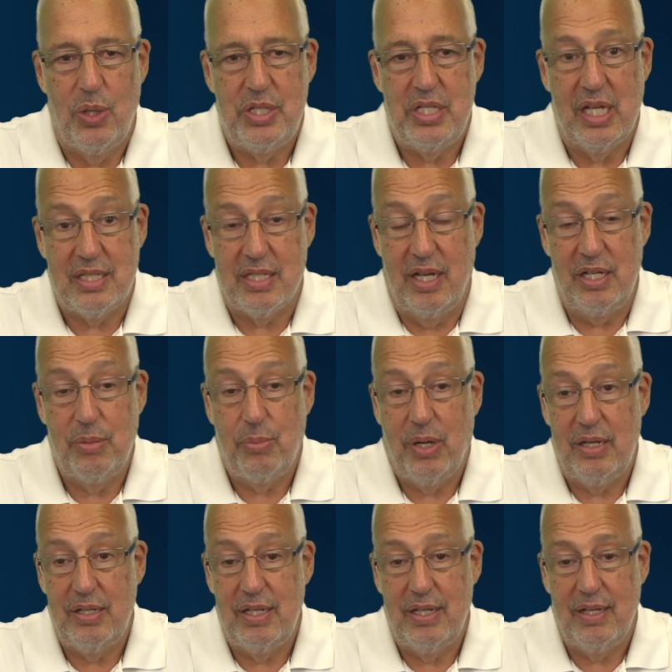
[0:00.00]
it's the exciting
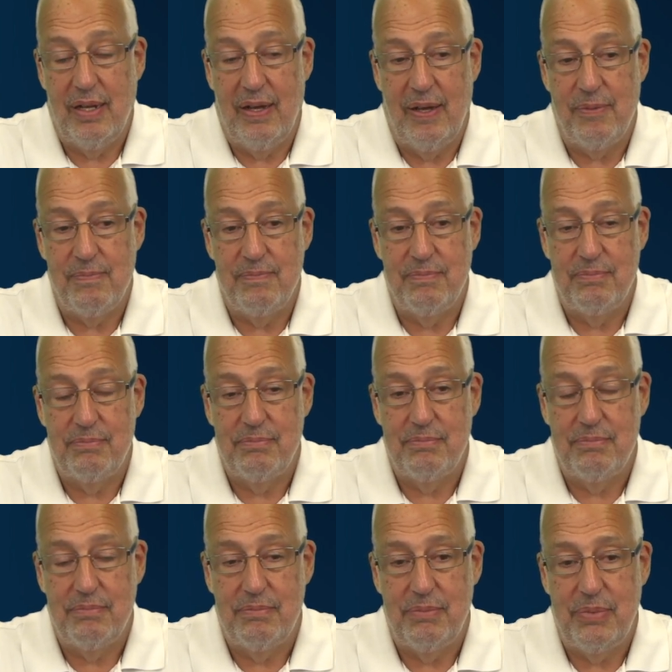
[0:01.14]
part,
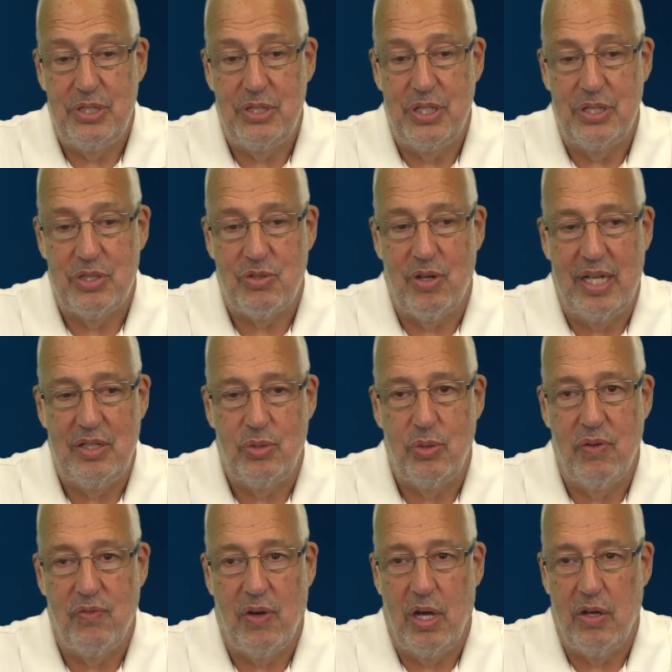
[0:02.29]
which is trying to
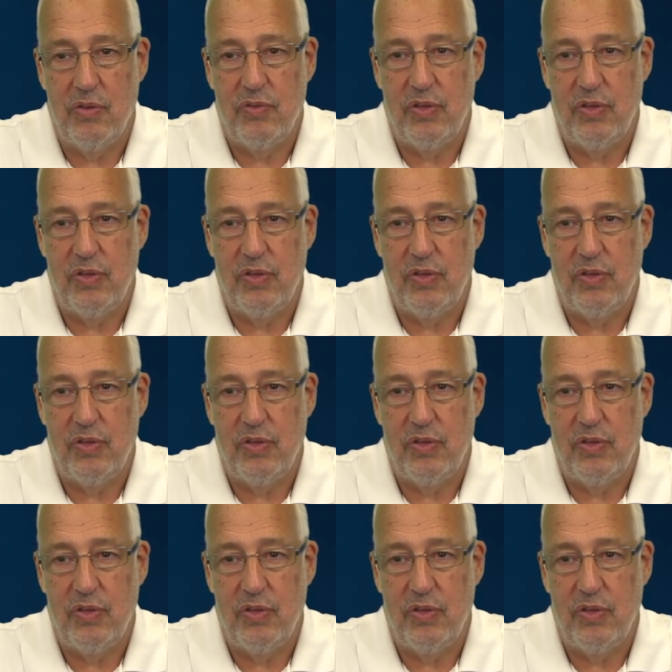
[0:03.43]
evolve